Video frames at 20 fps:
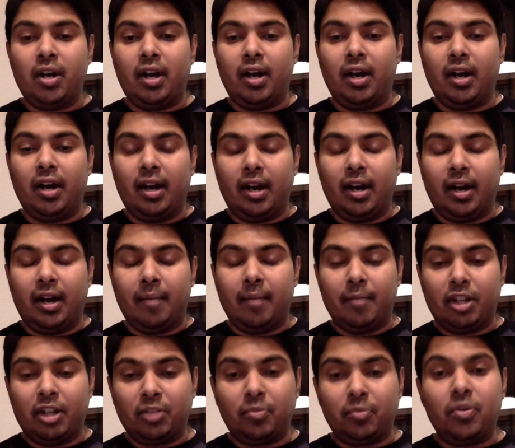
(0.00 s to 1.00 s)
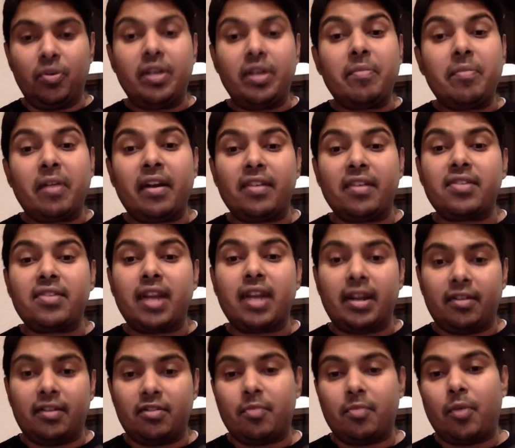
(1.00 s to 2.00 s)
a much more deeper
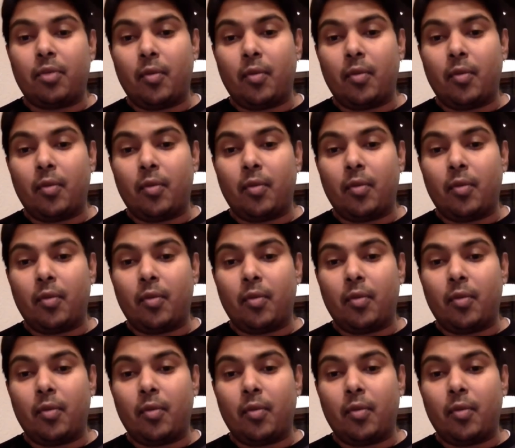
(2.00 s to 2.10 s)
understanding of the